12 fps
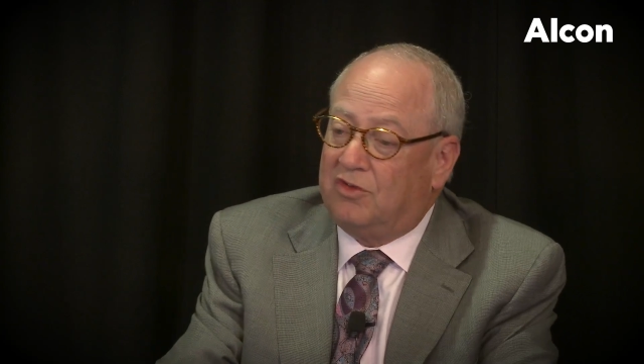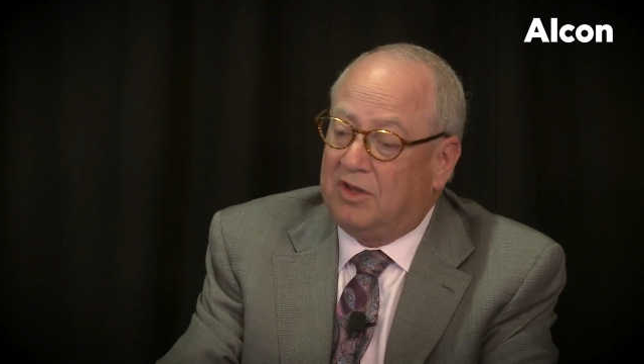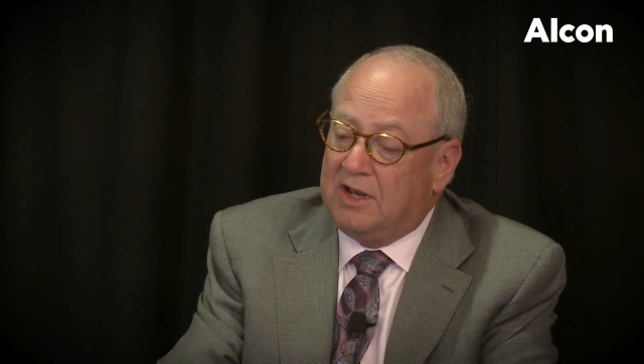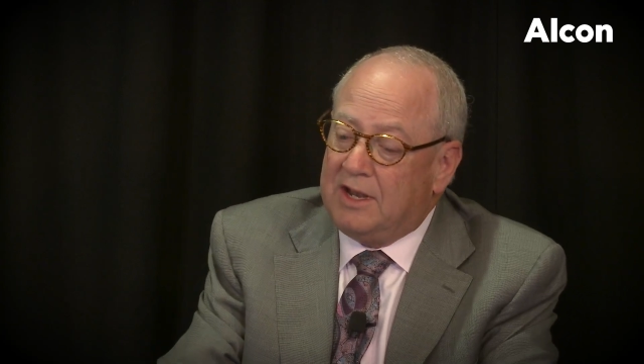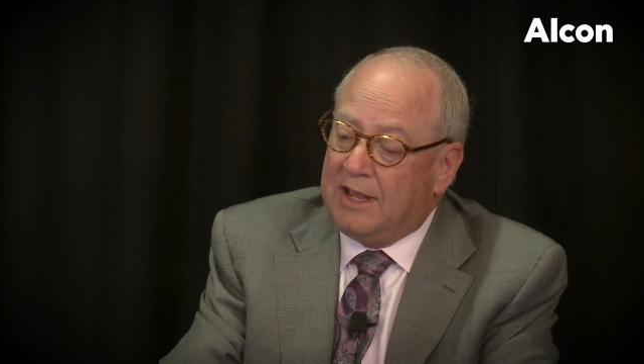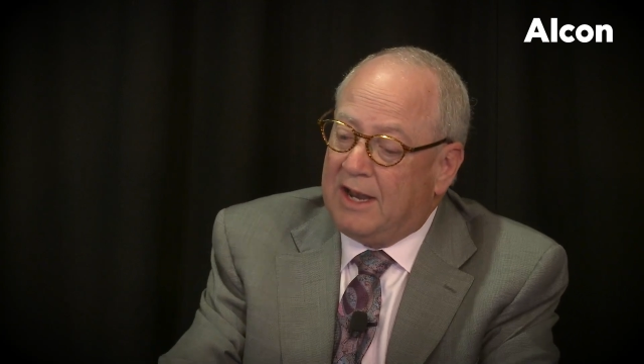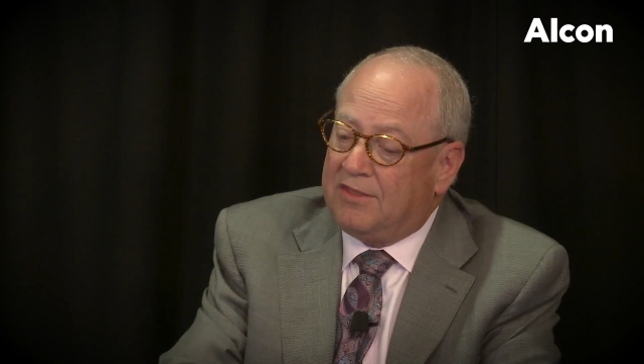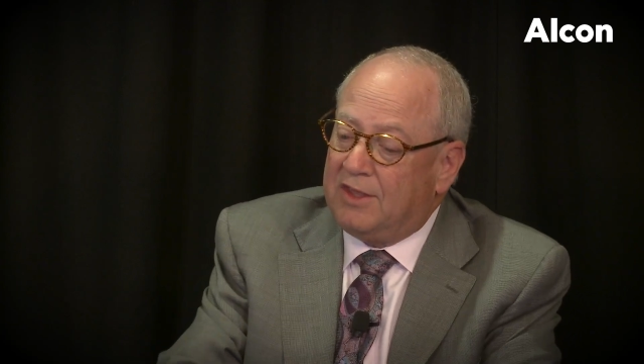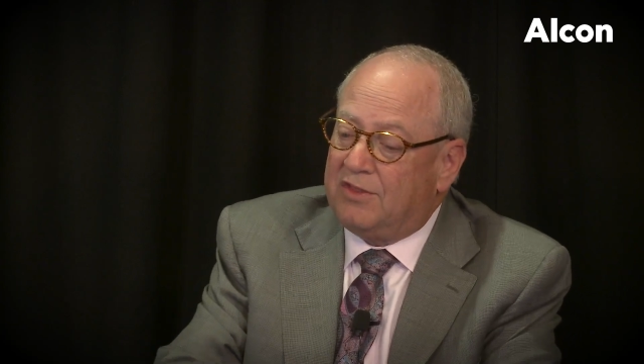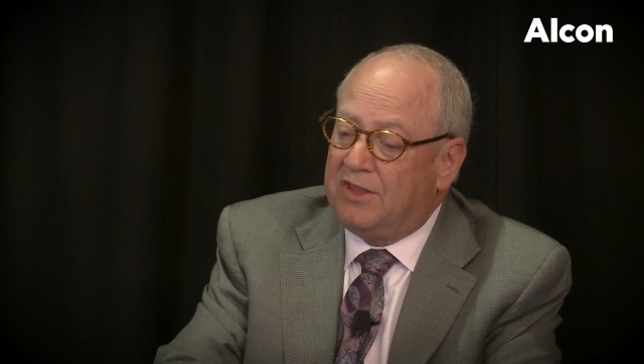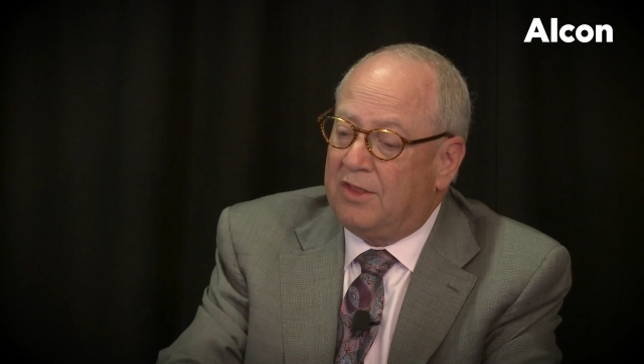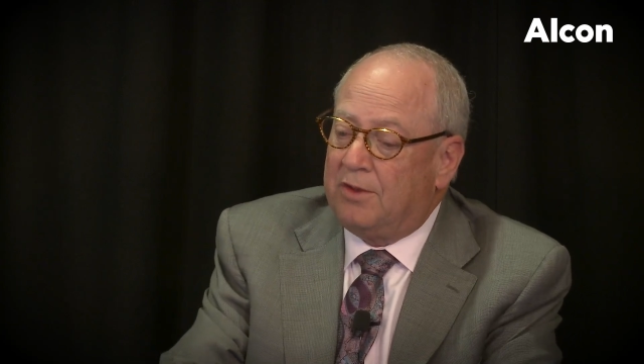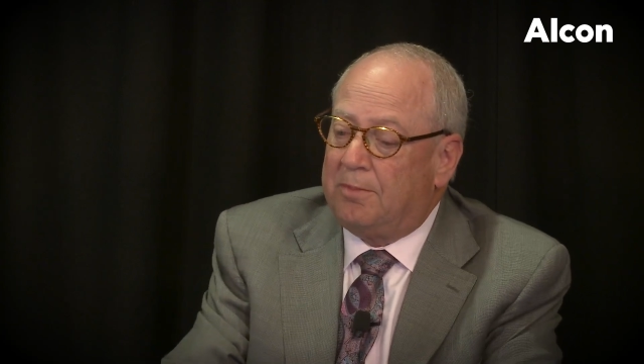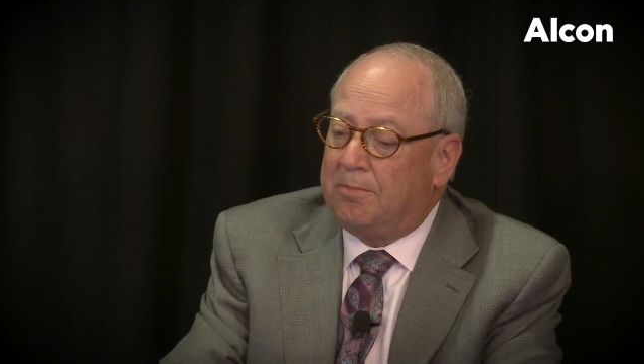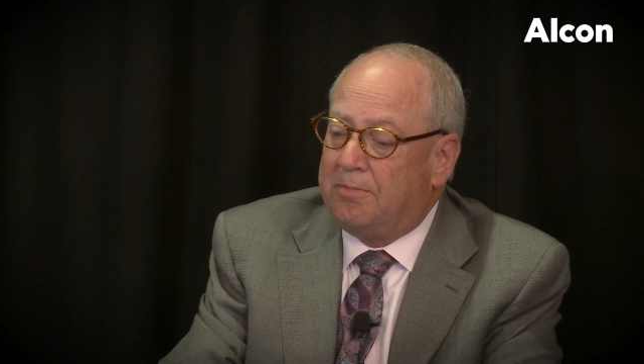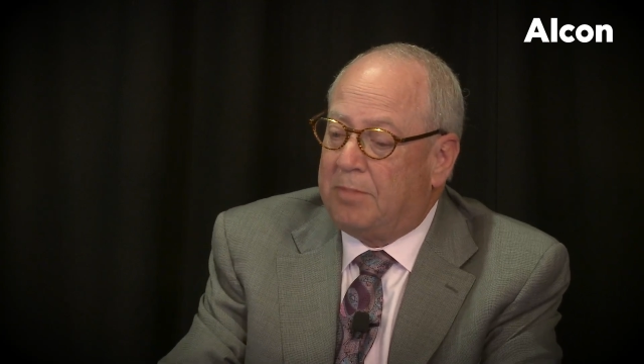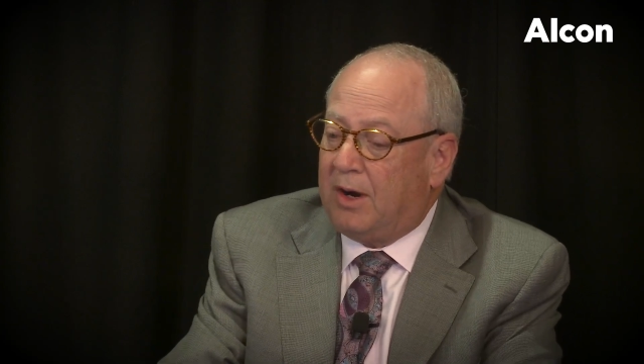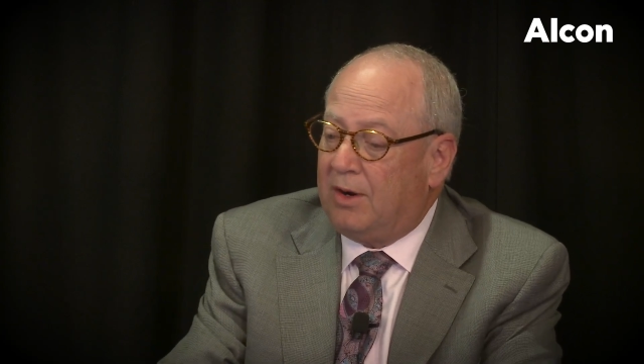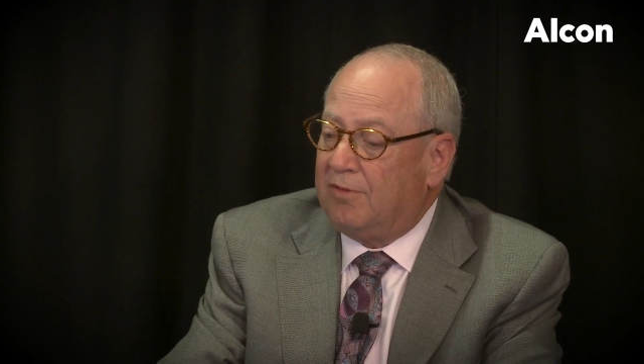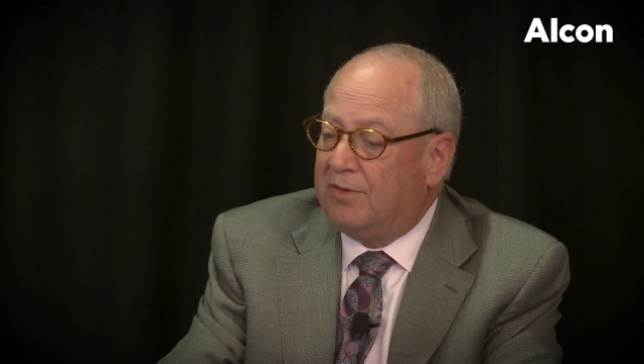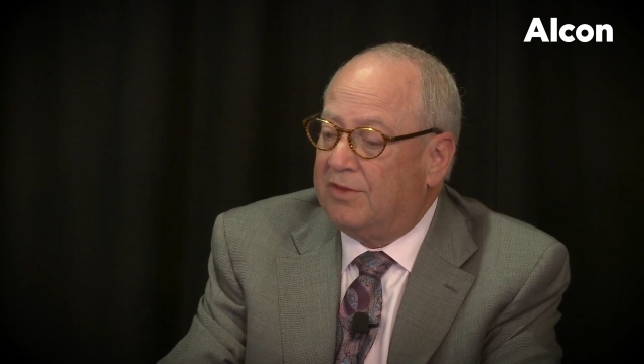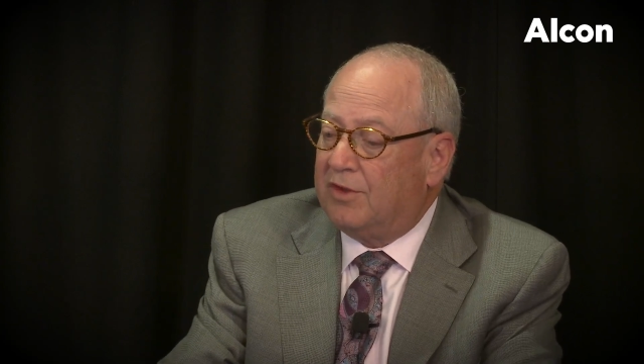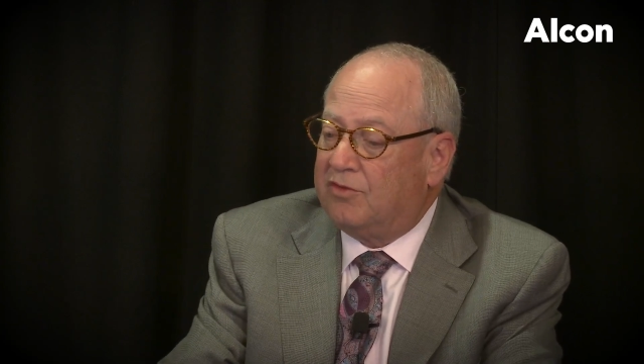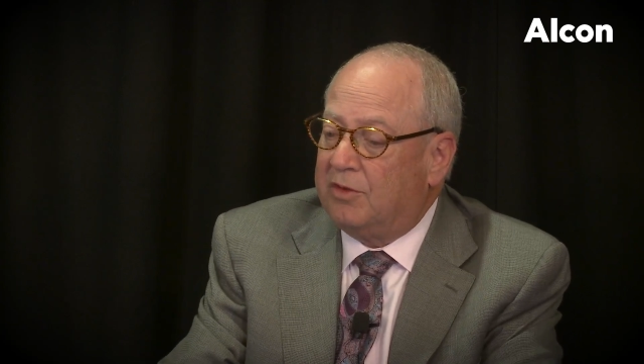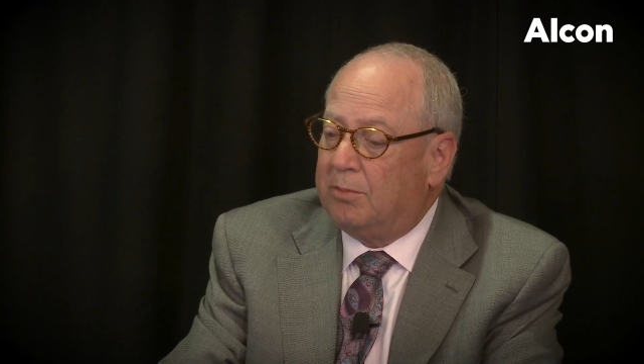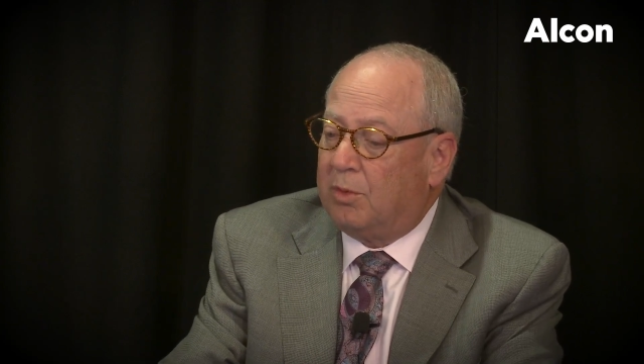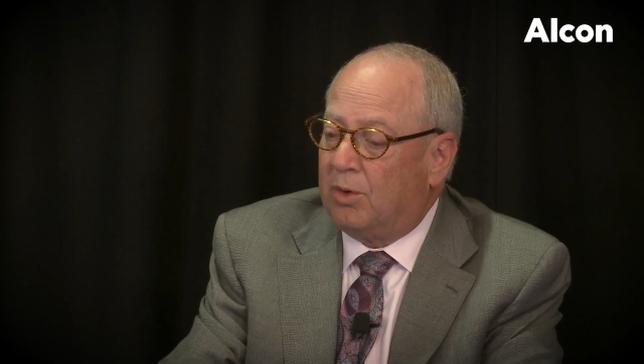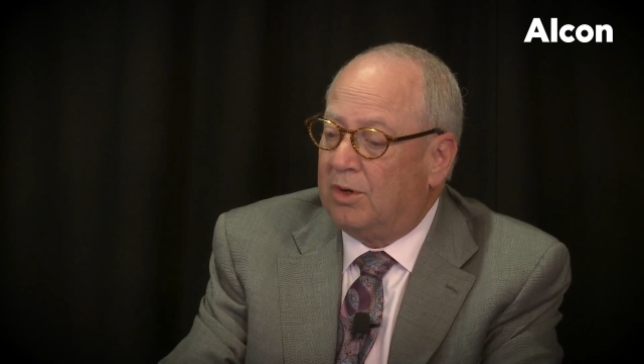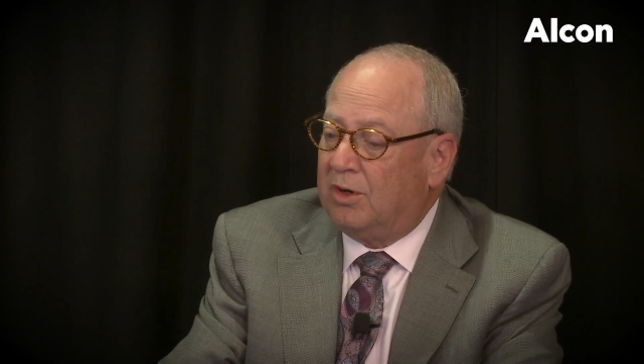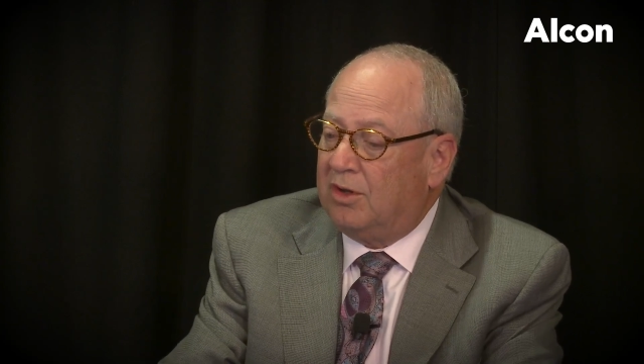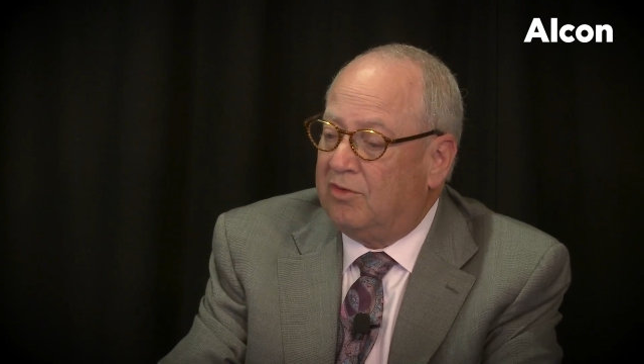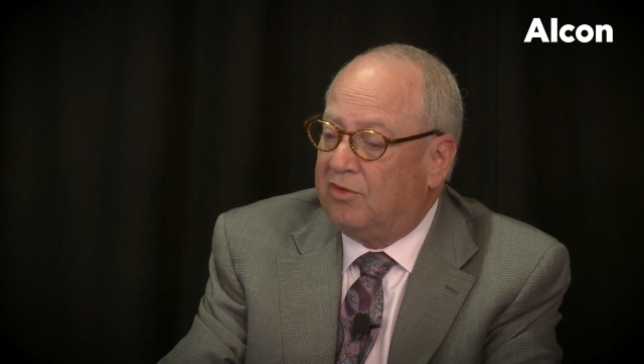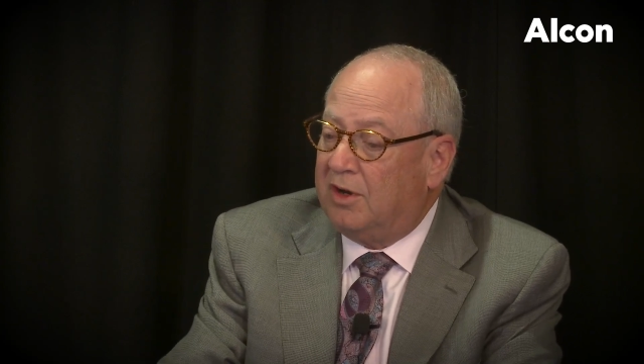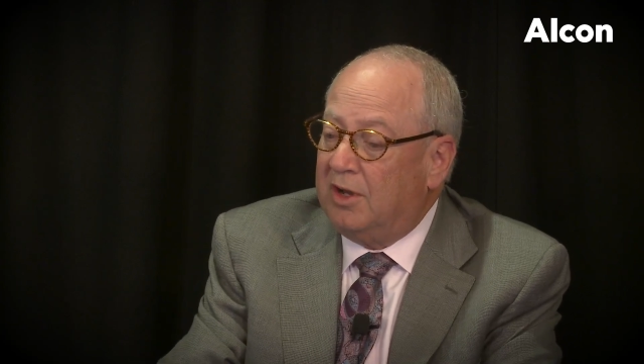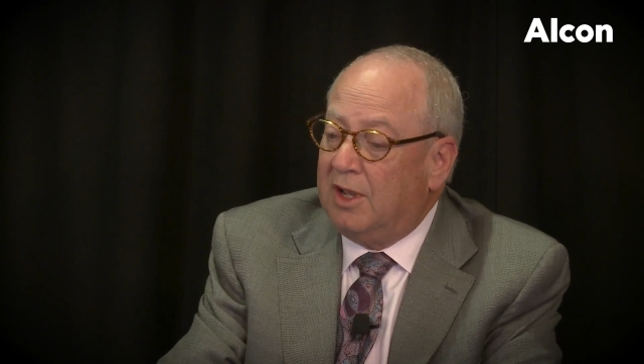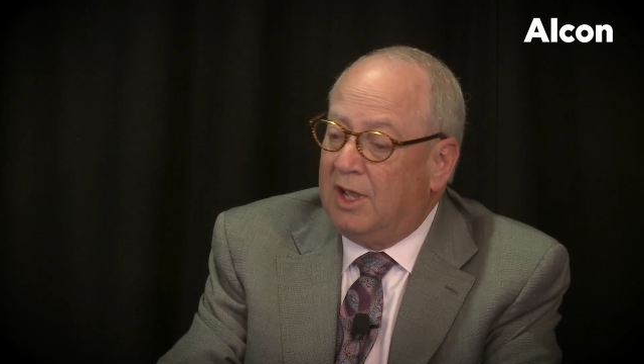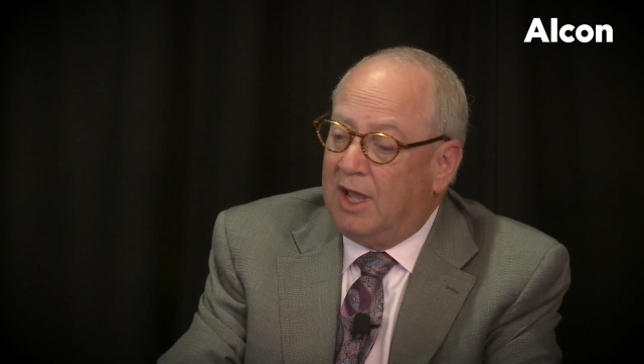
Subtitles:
And I think the other part of it that's important is that